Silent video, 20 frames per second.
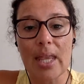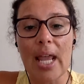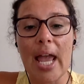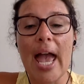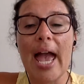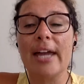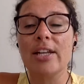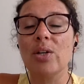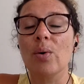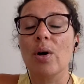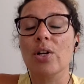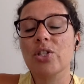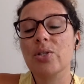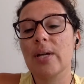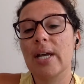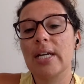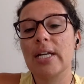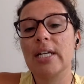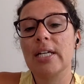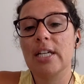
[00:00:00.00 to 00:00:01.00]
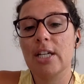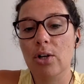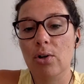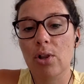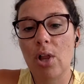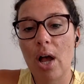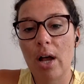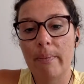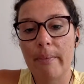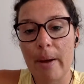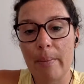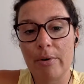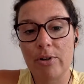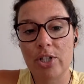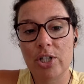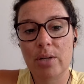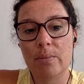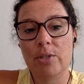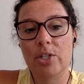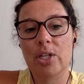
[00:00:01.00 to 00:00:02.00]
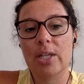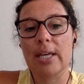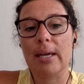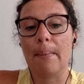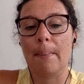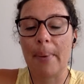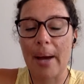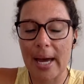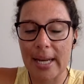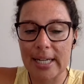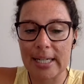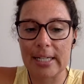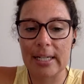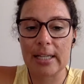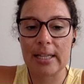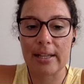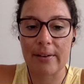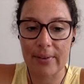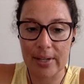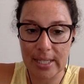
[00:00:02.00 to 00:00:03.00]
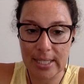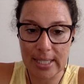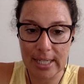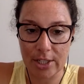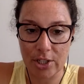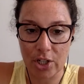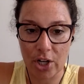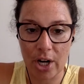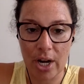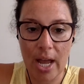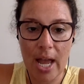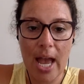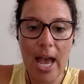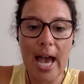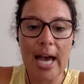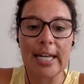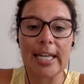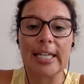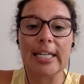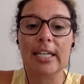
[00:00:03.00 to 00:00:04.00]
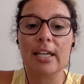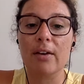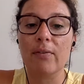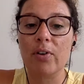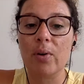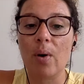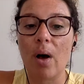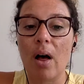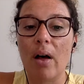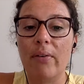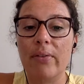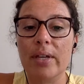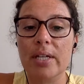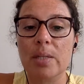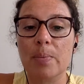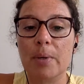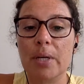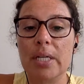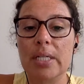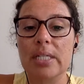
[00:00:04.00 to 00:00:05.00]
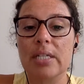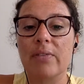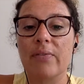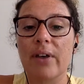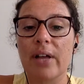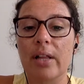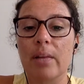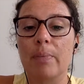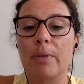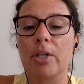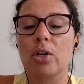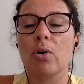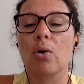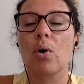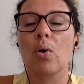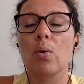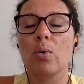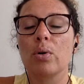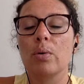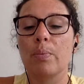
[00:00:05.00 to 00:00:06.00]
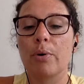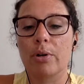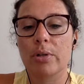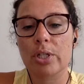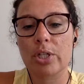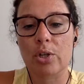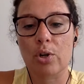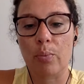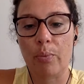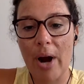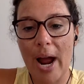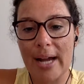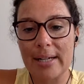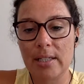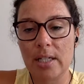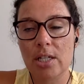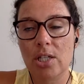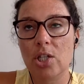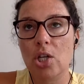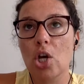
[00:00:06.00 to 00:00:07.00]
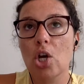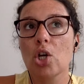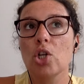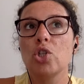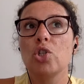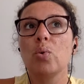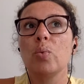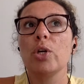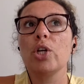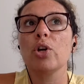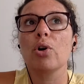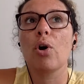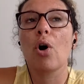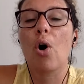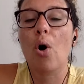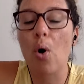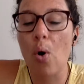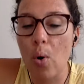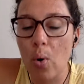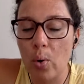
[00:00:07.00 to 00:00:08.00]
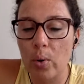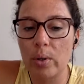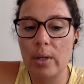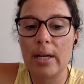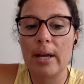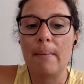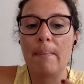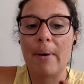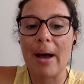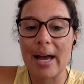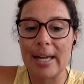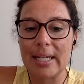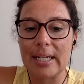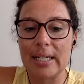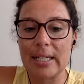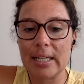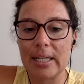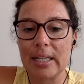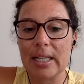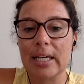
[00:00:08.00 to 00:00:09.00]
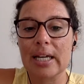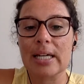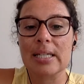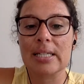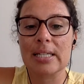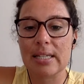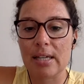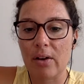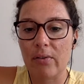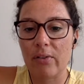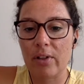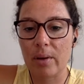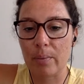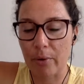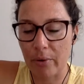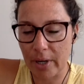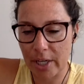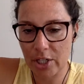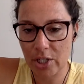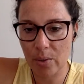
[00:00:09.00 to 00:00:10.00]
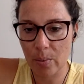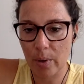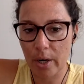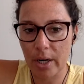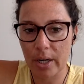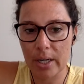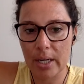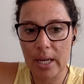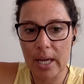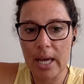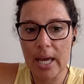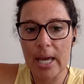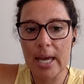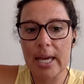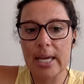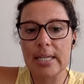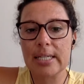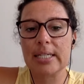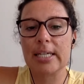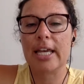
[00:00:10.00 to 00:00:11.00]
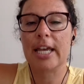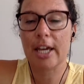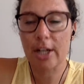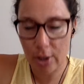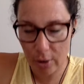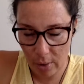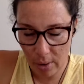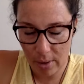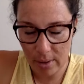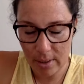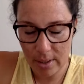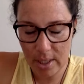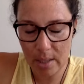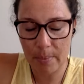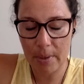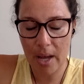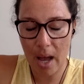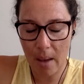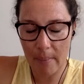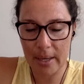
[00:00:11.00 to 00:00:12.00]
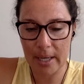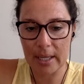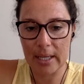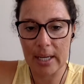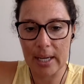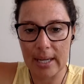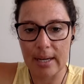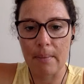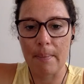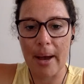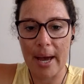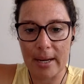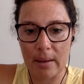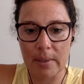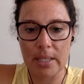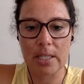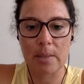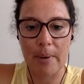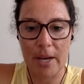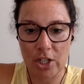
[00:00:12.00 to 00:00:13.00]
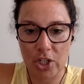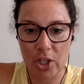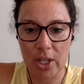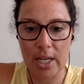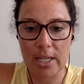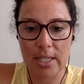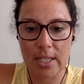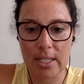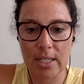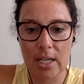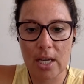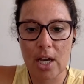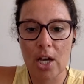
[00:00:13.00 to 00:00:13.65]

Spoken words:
And you also get a year-long membership to the Embodied Living Center. And I give you all of this because developing your own personal practice, doing your own embodied healing and self-liberation work is integral to becoming an embodiment specialist.